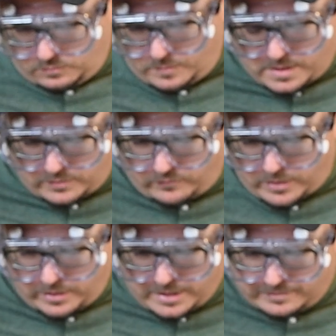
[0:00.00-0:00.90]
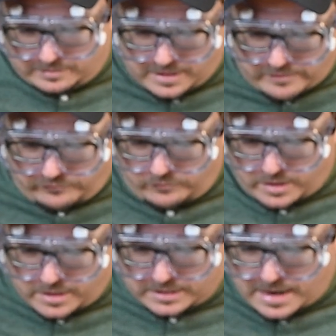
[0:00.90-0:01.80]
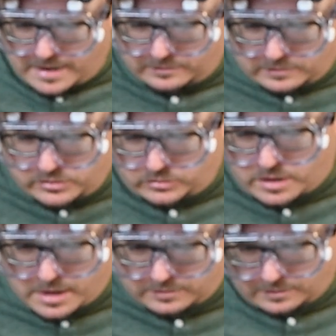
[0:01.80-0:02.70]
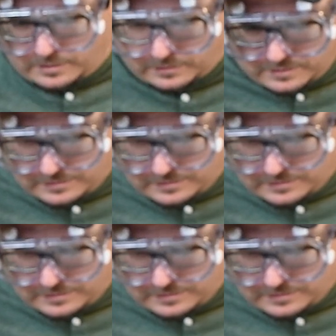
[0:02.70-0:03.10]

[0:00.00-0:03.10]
We made a very unsafe gas station hot dog.